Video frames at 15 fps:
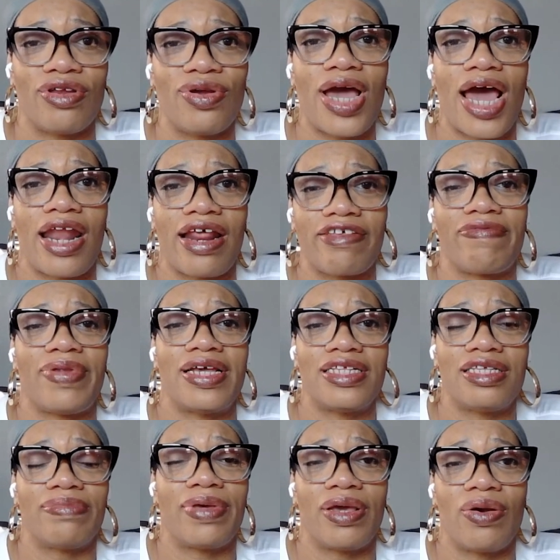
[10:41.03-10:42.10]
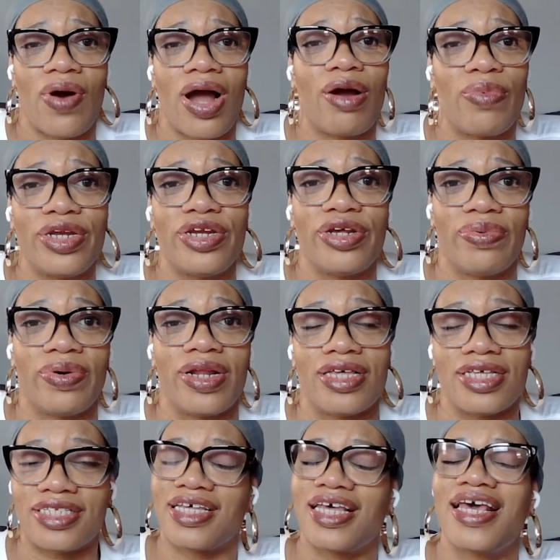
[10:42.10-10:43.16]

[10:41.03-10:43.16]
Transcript: You got to explain to me why are we doing this.